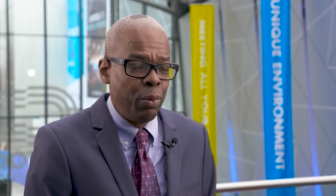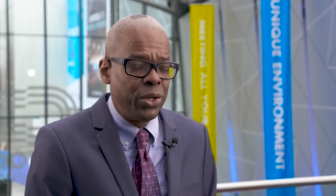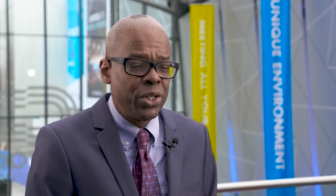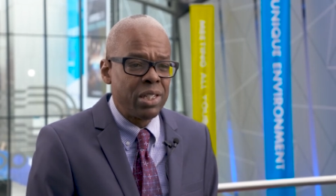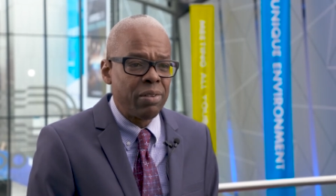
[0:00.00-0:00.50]

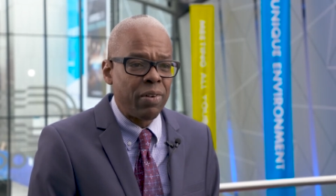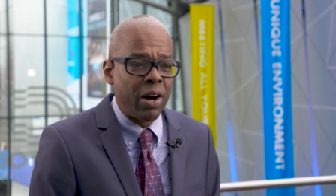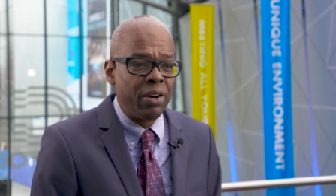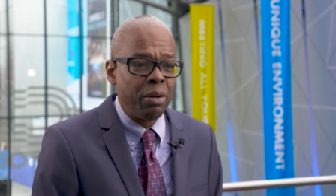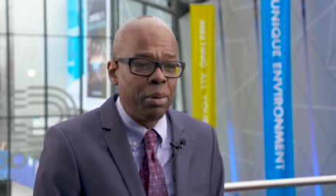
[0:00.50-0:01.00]
which is
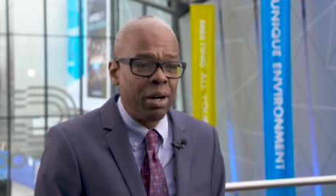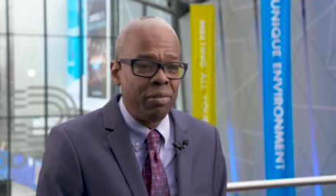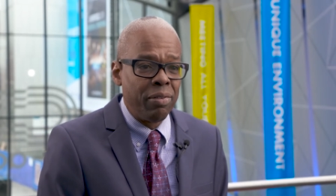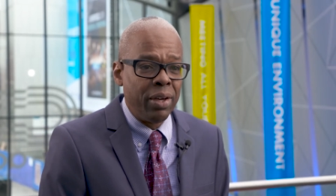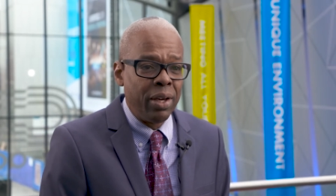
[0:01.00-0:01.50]
far
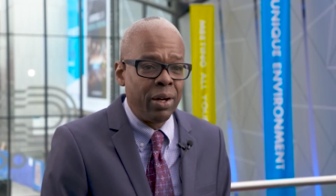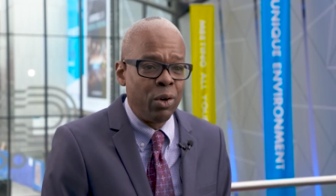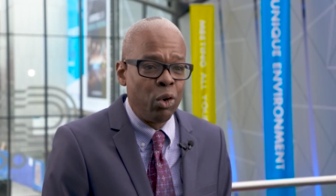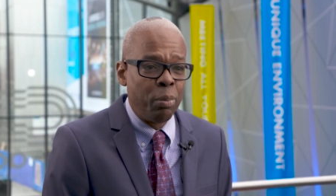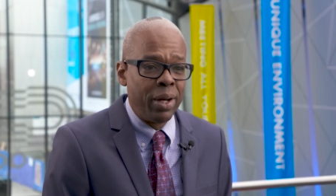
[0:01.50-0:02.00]
above the
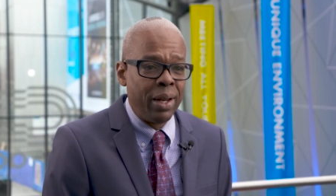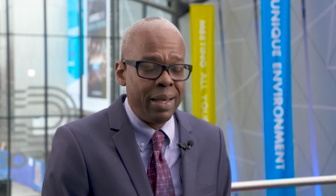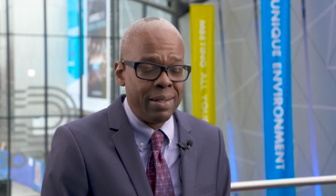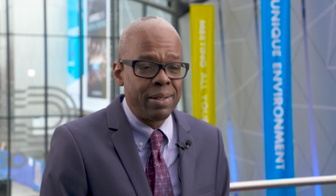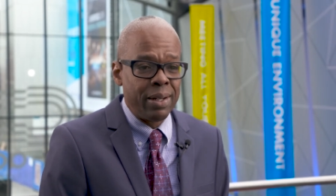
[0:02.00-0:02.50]
global
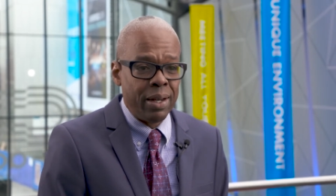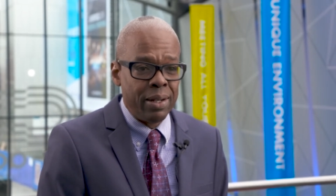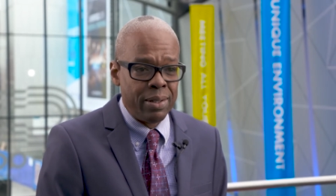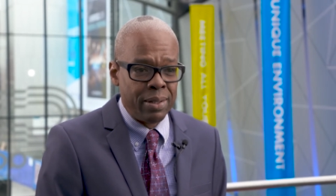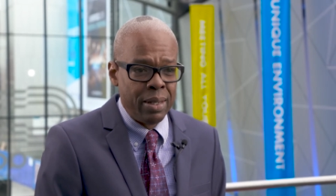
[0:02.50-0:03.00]

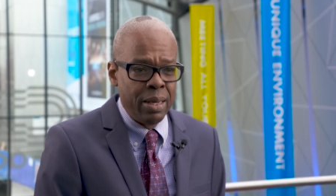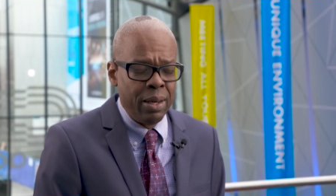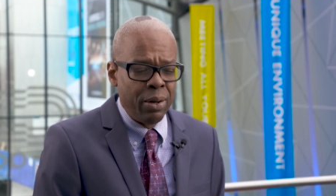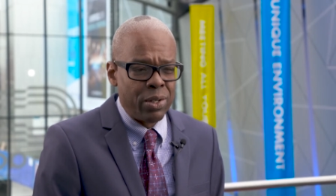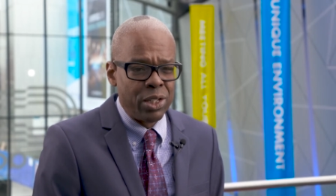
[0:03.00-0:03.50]
incidence
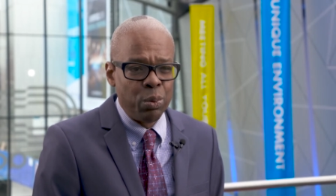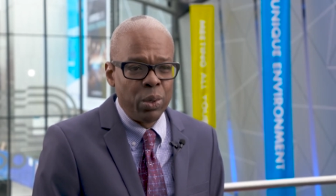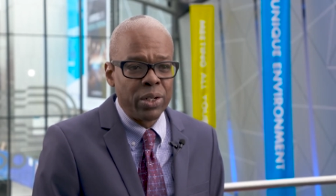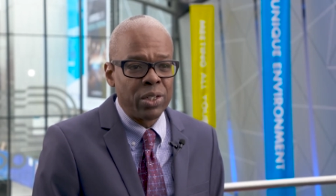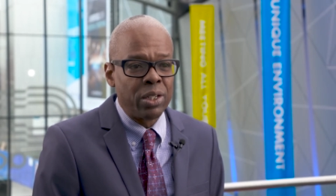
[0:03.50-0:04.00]
because it
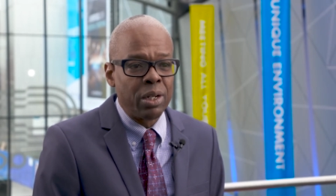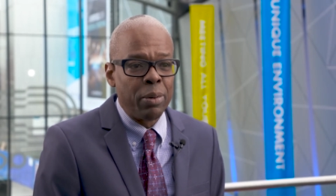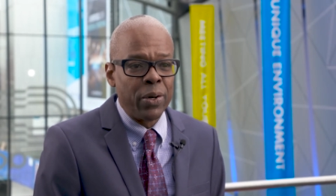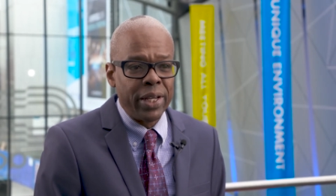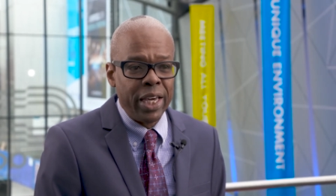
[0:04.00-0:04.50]
works out to
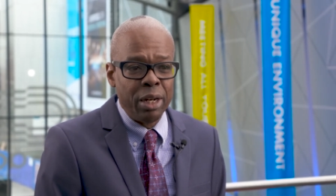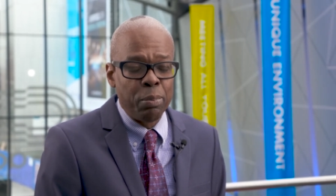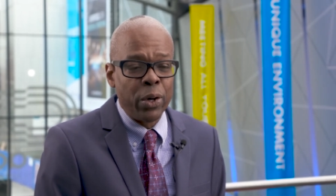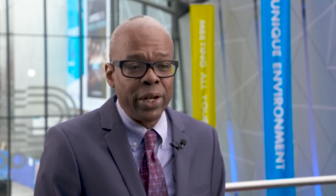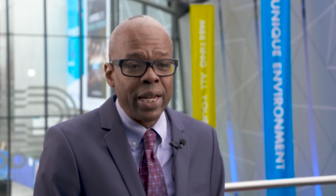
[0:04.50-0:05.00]
about
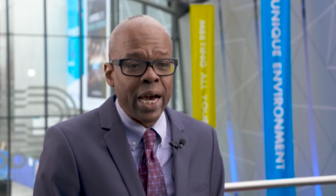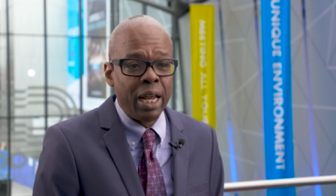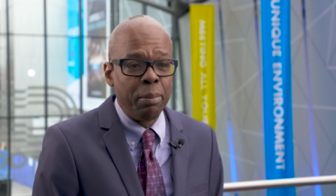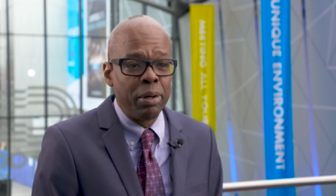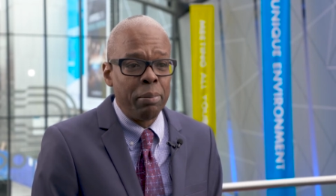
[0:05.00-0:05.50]

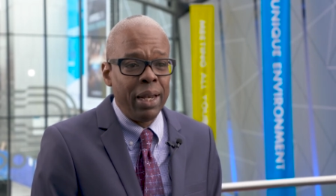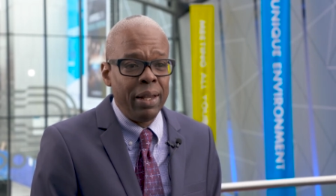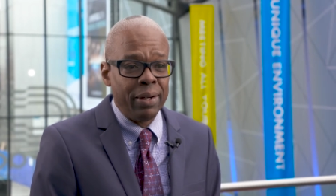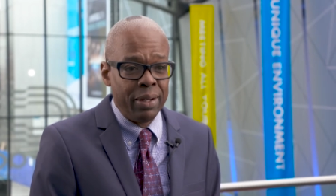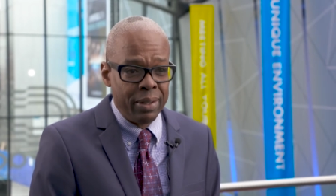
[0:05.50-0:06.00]
8.9 per
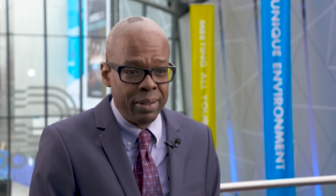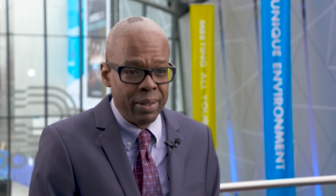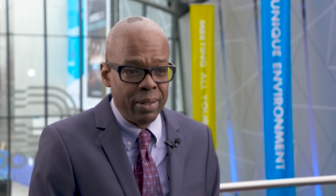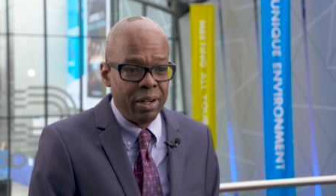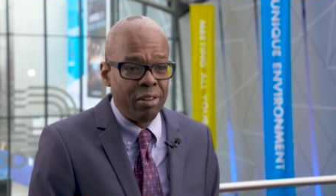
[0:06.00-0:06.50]
million
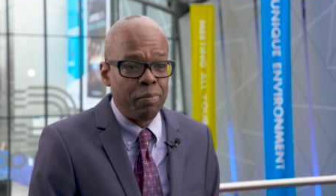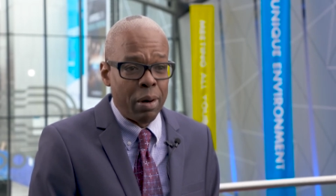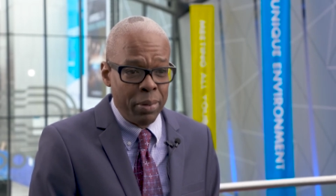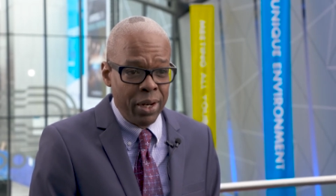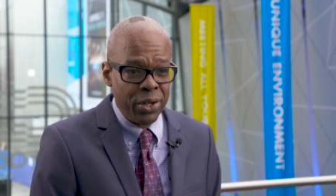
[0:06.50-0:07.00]
of
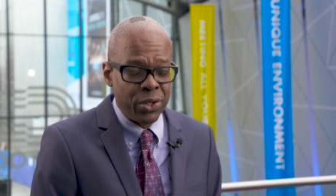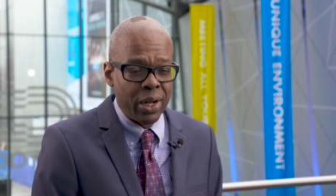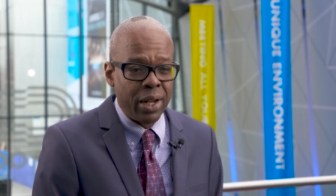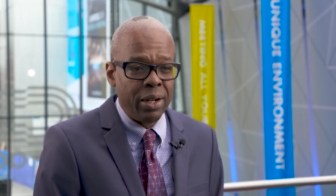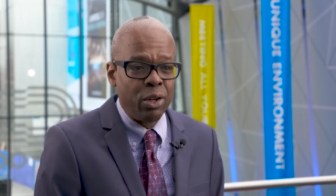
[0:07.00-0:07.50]

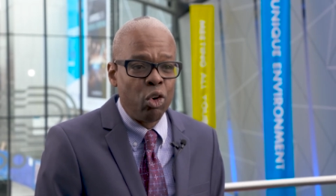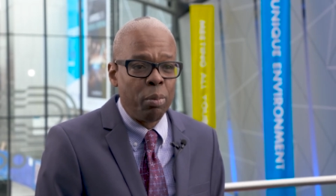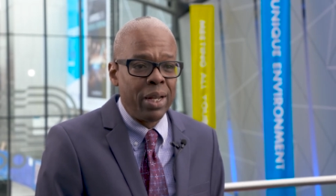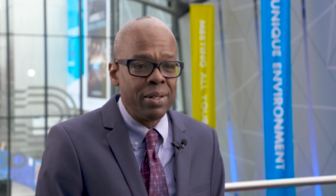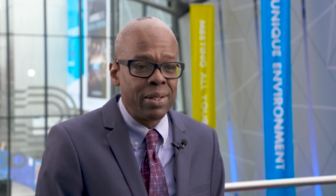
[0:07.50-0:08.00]
population and the
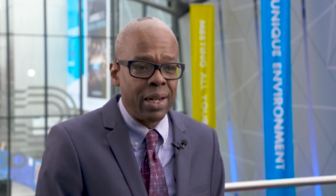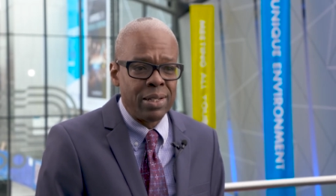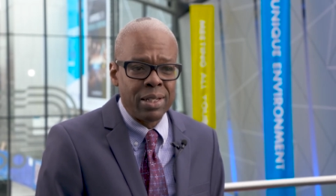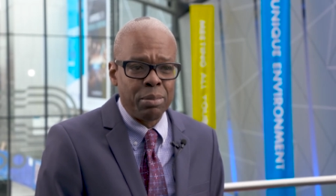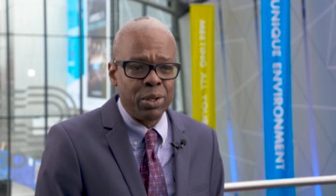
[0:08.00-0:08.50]
global
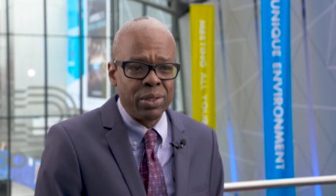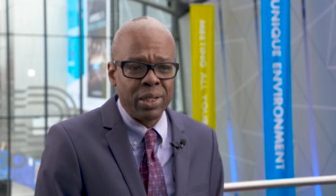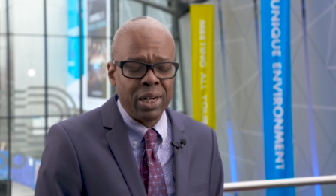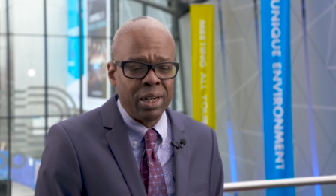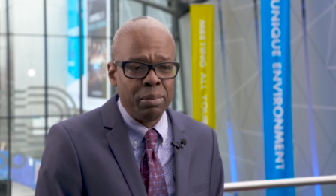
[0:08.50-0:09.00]
incidence is about
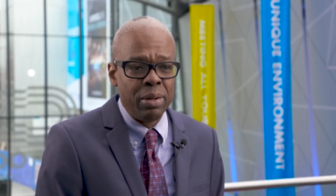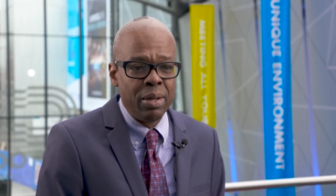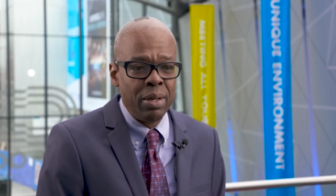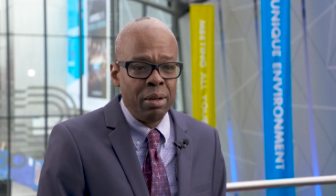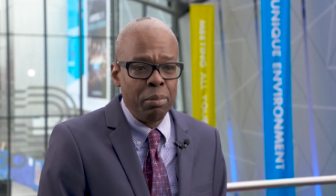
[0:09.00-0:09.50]
um,
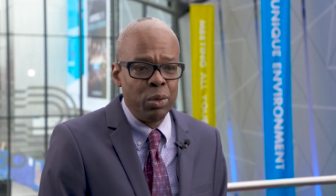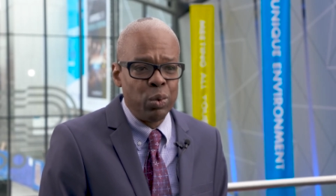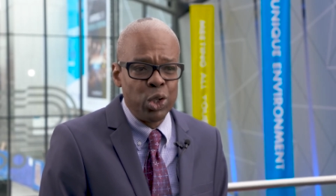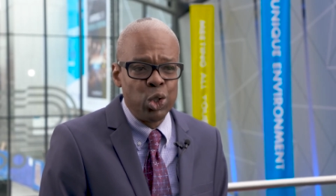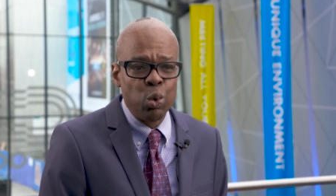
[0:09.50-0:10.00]

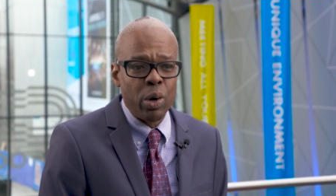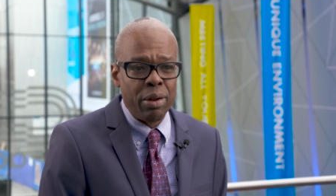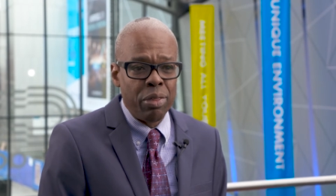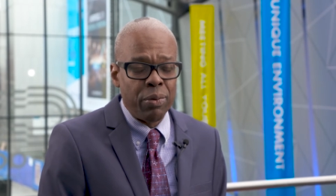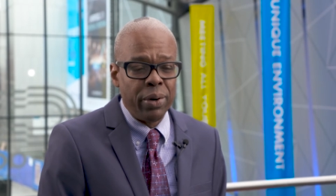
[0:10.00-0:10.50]
between 2
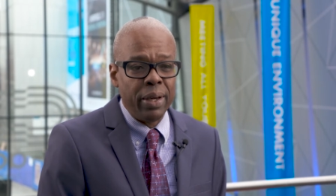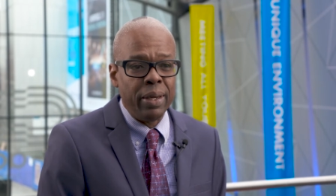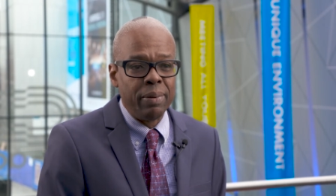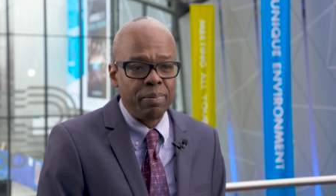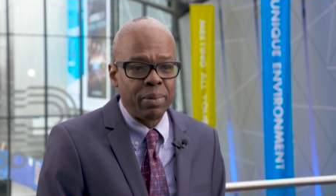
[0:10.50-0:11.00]
and 3.
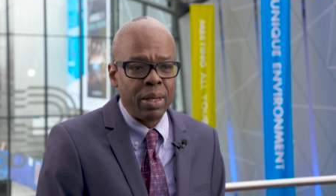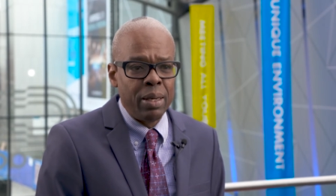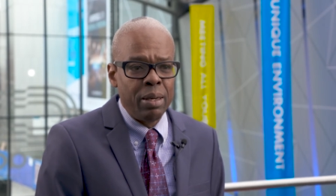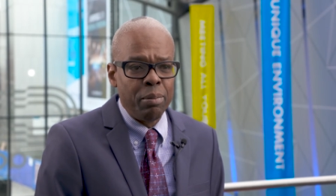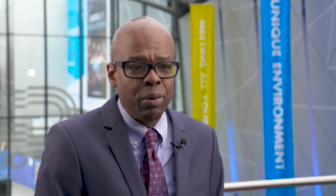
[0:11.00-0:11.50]

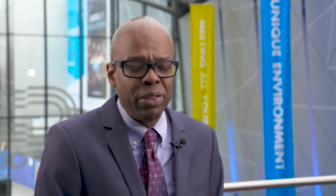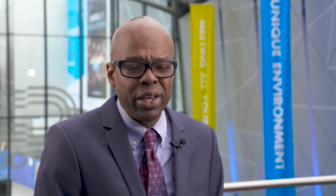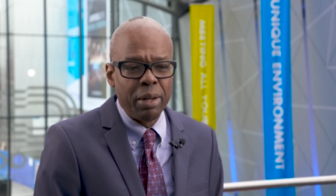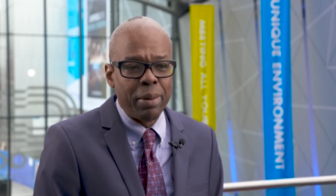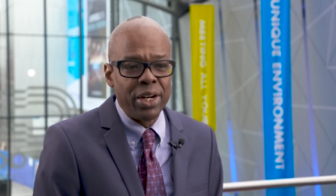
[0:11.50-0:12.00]
But we
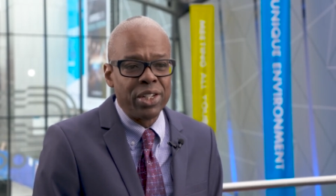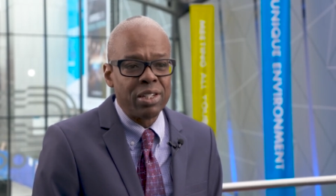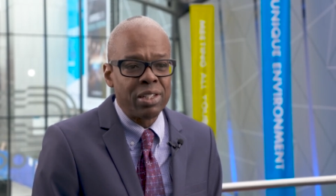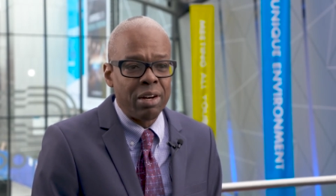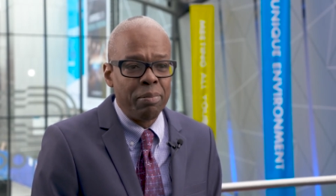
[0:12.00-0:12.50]
think it might
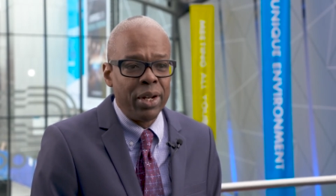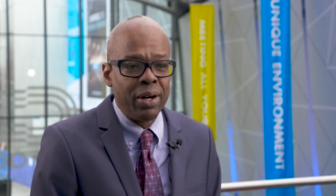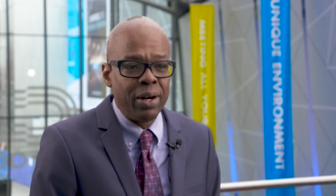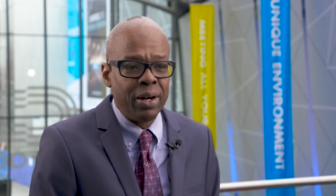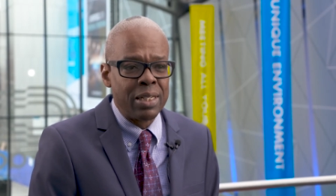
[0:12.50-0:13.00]
just have been
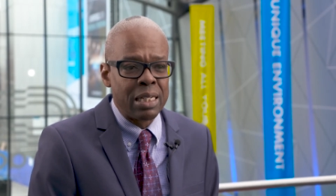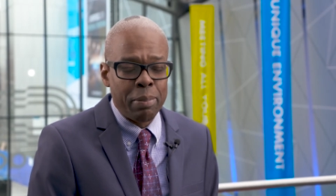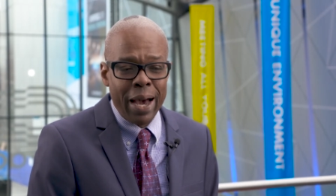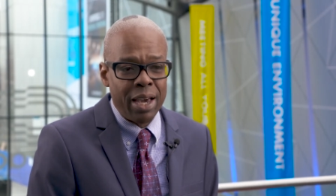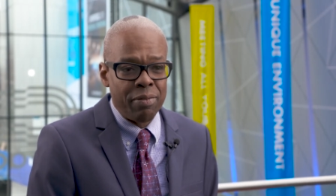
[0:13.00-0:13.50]
a, a
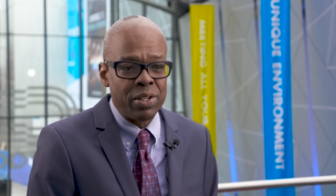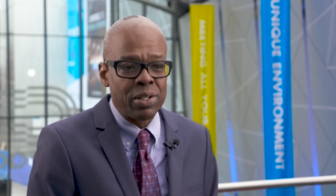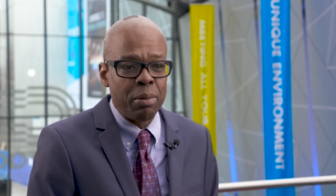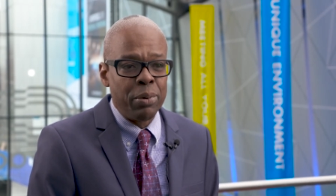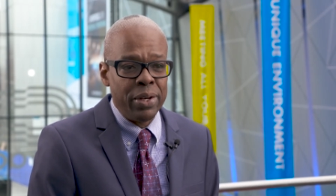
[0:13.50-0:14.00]
spike for
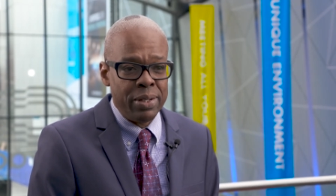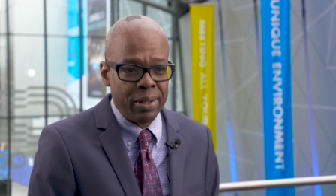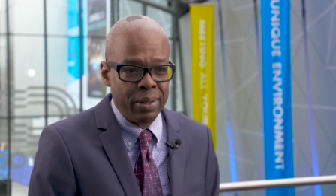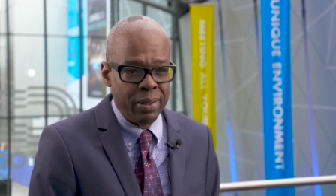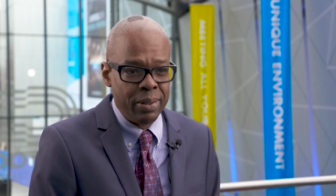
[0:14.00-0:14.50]
some reason.